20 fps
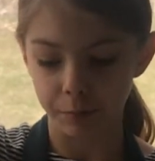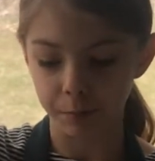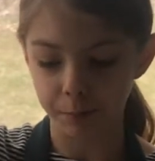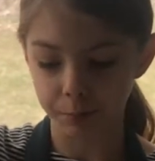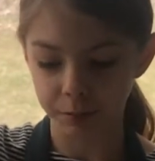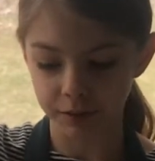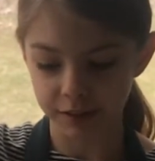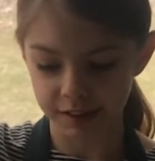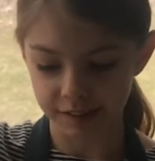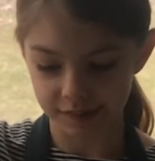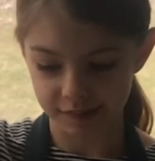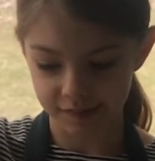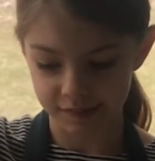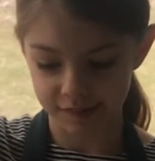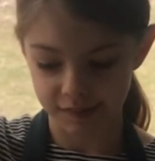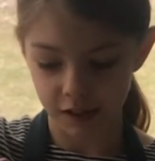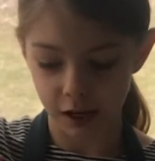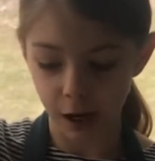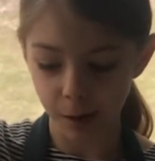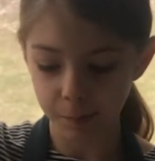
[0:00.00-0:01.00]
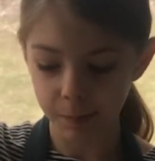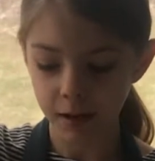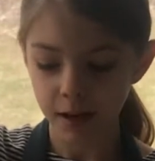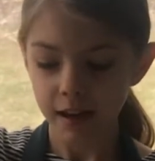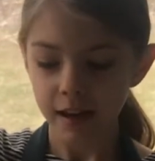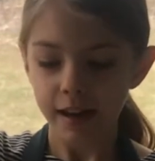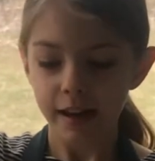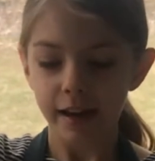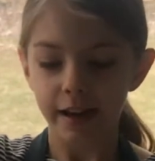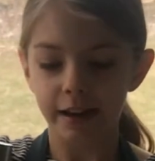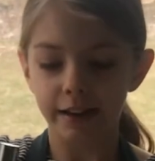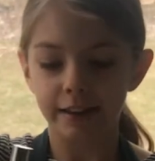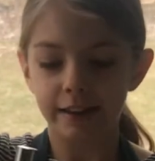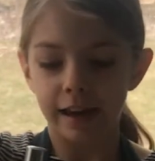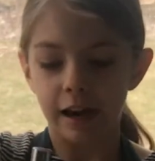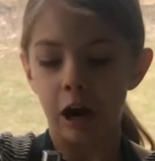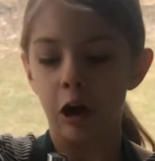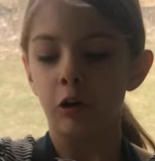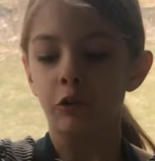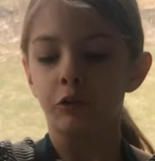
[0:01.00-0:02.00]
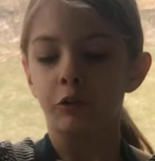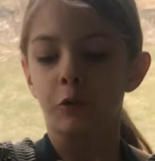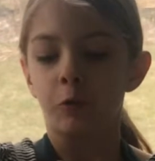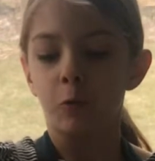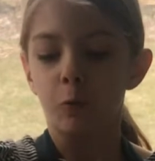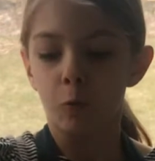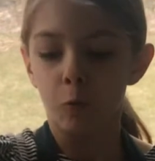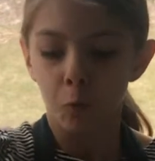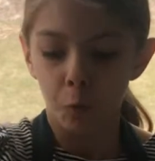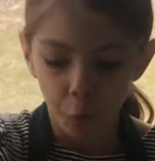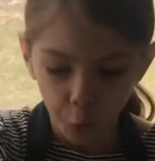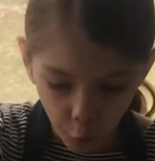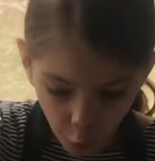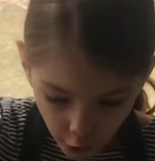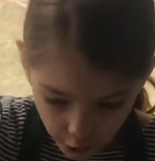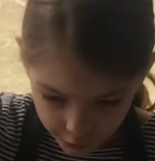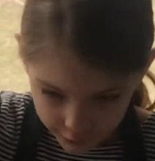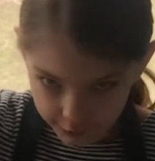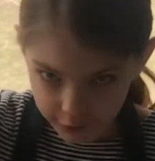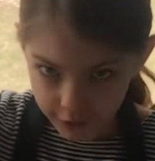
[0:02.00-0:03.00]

please stop and count. 1,